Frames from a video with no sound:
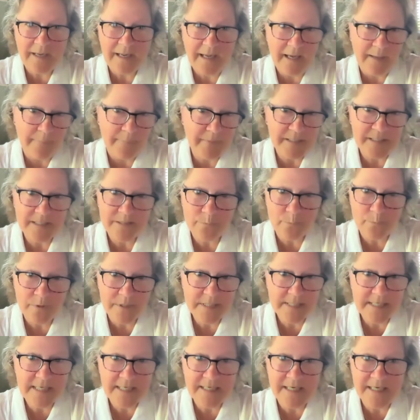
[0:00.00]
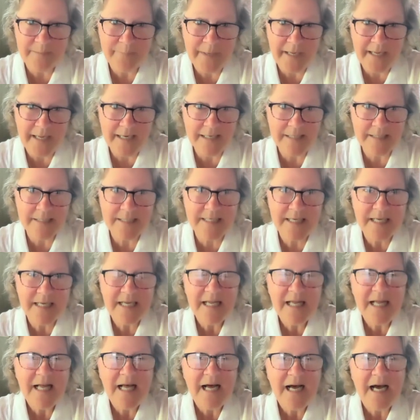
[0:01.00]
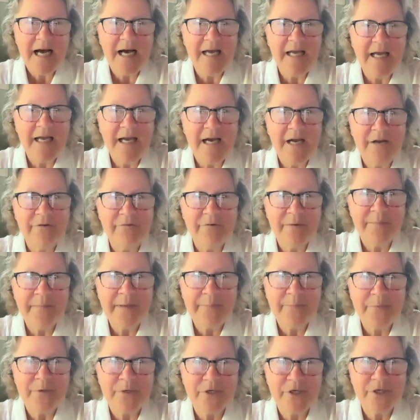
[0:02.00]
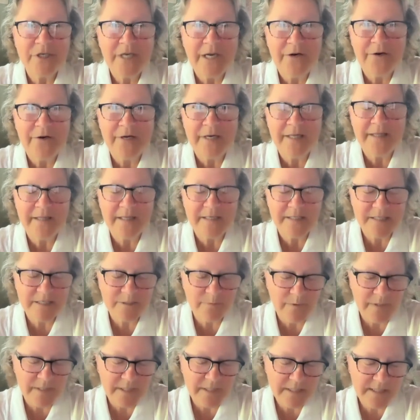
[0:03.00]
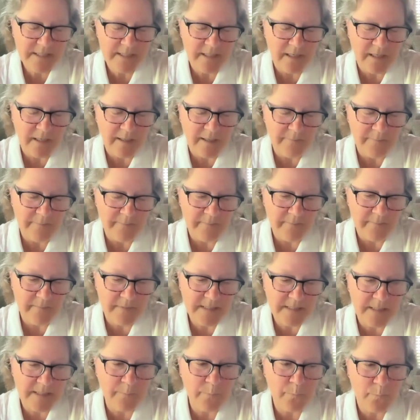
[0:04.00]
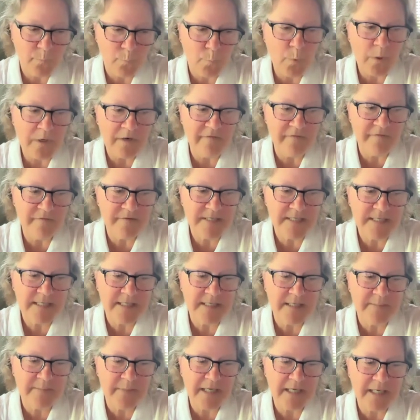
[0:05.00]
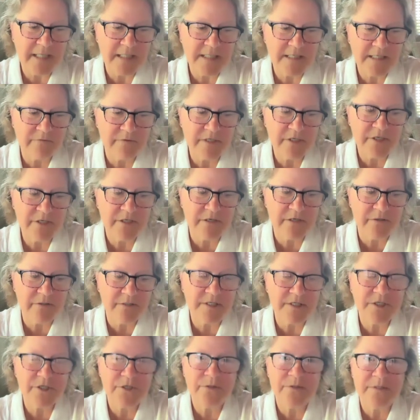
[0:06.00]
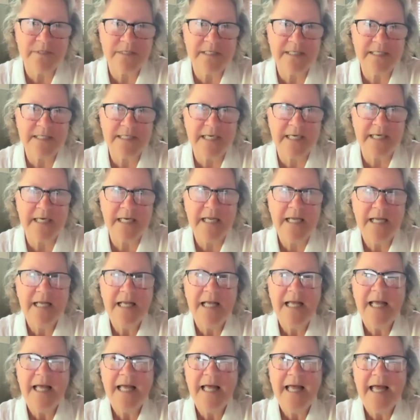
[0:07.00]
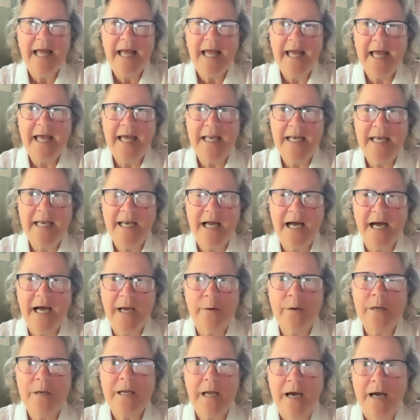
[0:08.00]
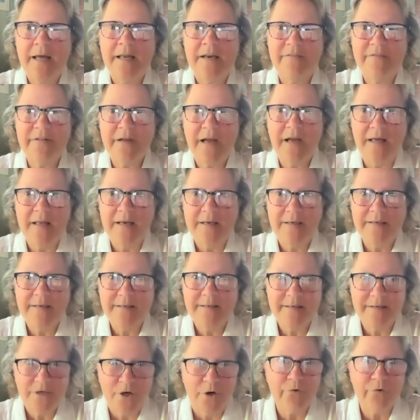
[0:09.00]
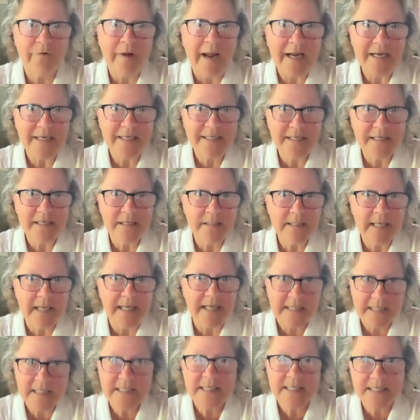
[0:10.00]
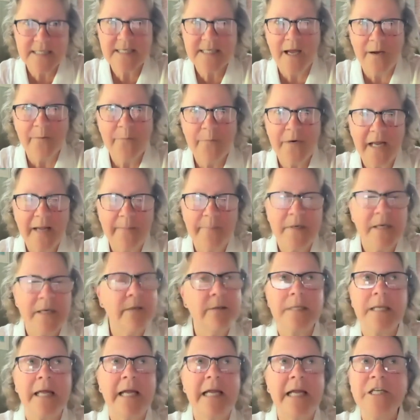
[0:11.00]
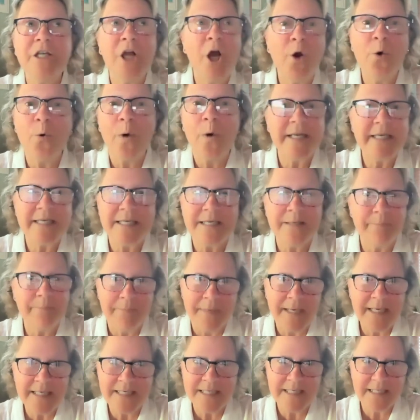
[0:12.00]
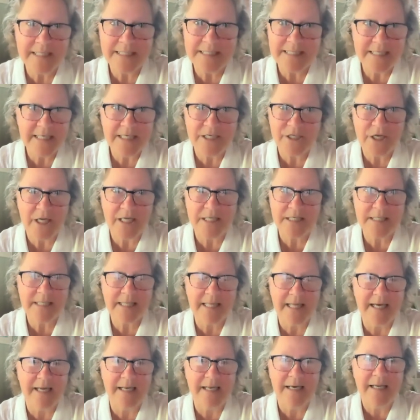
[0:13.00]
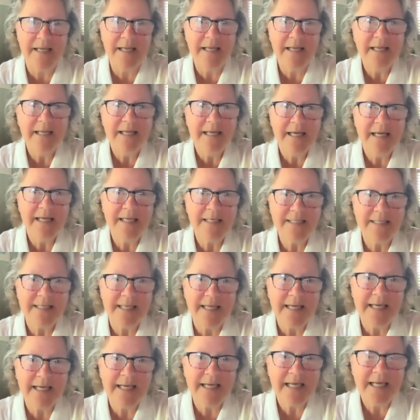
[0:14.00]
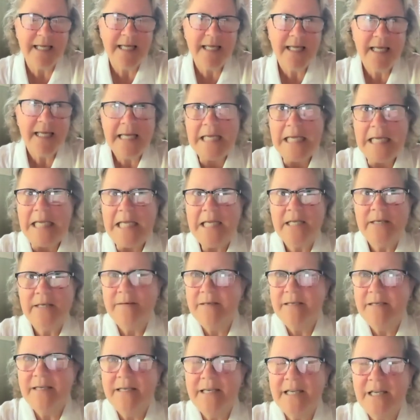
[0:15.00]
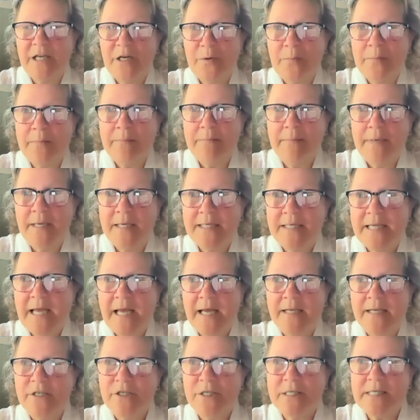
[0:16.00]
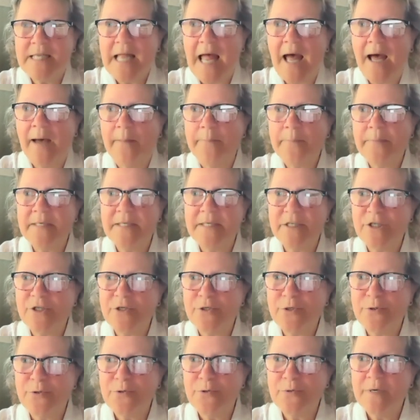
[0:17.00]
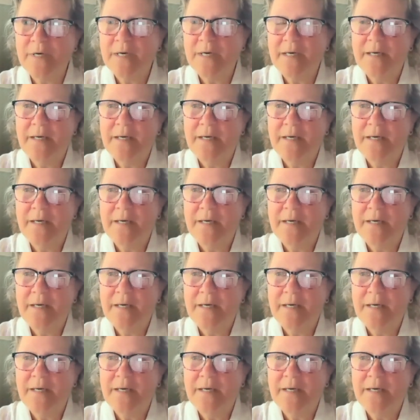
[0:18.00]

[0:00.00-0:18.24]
happened with Sydney Banks. I, right. I remember sharing this with um, some one of Sydney Banks' original students, and and I kind of got corrected. It's like this is not what happened. It's like no, I didn't mean to suggest that. It's like he, you know, my dad just happened to